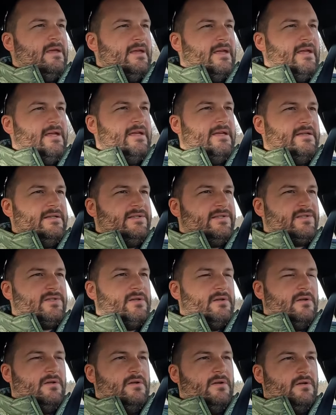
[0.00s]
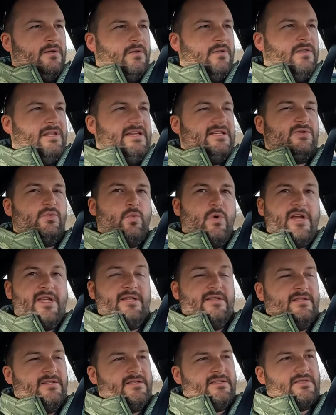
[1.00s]
is these
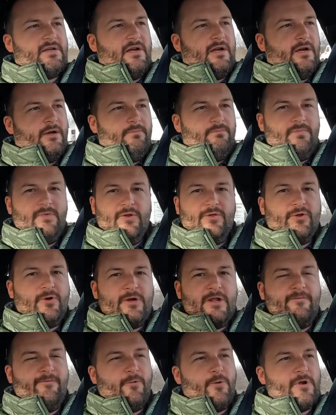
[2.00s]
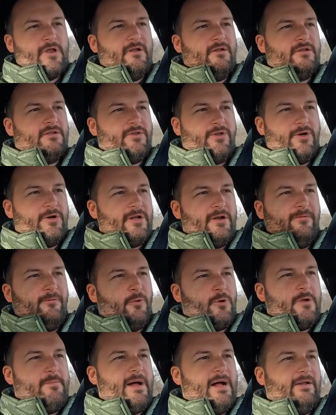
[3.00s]
winds are the 30, 40, 30 to
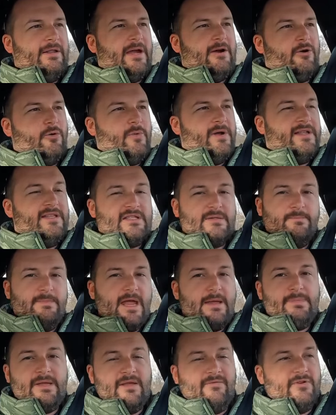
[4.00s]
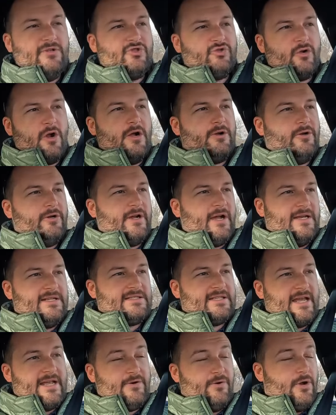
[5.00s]
40 mile an hour winds, maybe even stronger
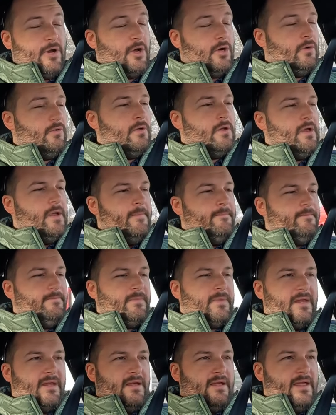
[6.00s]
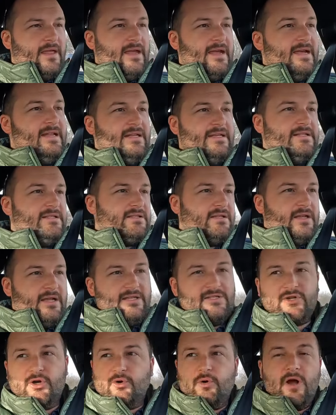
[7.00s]
gusts, I don't know. It is,
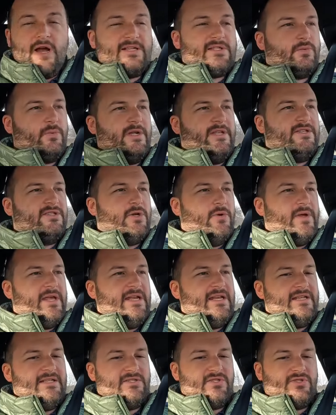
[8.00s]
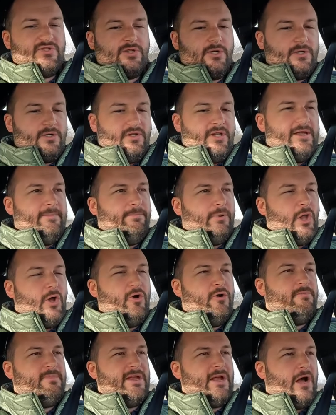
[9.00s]
it's a crosswind, so it is certainly
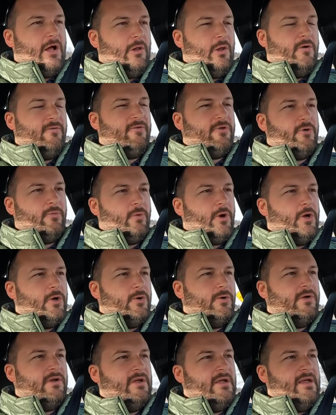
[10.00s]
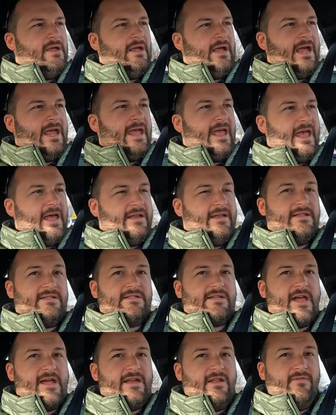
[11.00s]
blowing me all over the road. And
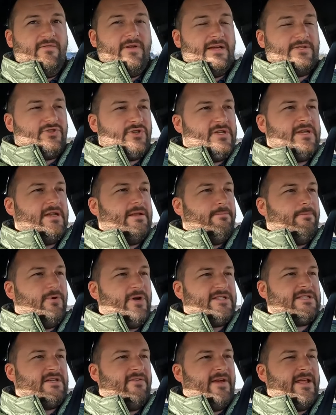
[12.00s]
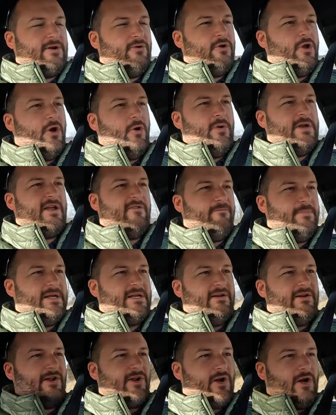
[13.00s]
it's kind of actually impressive. I don't know when I've
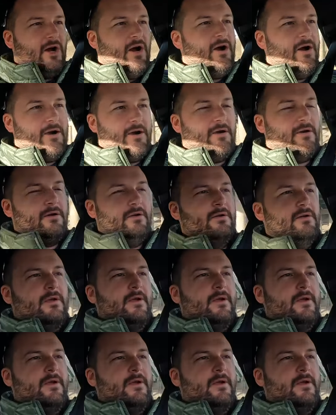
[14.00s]
been in a car